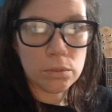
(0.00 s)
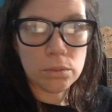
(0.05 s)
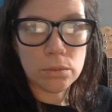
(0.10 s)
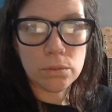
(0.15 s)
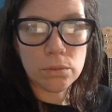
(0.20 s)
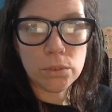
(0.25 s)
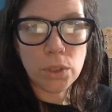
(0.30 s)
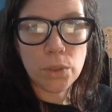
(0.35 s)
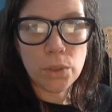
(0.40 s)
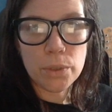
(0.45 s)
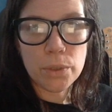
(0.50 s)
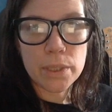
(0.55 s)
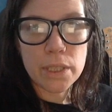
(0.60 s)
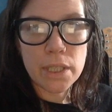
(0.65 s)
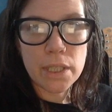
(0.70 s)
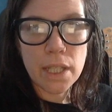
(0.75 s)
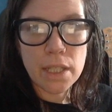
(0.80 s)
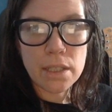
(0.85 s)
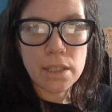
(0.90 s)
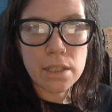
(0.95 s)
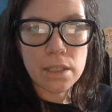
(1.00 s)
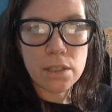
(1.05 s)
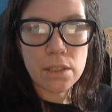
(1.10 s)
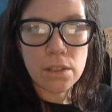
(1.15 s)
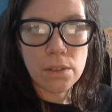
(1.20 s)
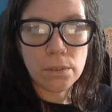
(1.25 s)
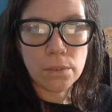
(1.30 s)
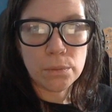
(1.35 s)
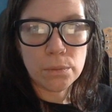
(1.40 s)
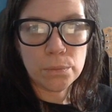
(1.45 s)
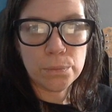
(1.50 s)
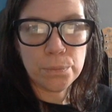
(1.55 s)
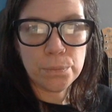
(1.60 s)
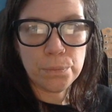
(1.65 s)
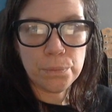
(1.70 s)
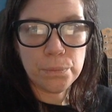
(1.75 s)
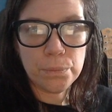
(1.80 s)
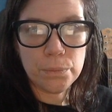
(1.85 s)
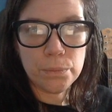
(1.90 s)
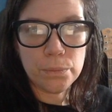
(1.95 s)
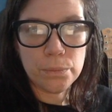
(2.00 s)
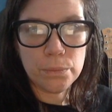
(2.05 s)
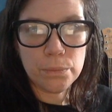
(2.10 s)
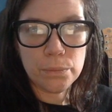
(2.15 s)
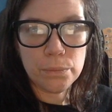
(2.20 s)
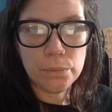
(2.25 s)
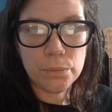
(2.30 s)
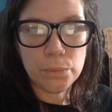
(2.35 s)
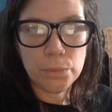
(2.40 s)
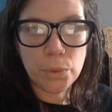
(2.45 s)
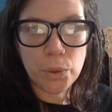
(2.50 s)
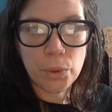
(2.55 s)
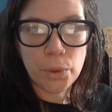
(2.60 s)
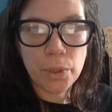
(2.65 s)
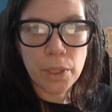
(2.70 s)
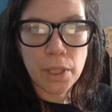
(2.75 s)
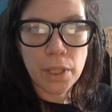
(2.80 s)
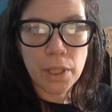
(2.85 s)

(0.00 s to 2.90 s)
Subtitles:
No, see, that's still 0.8.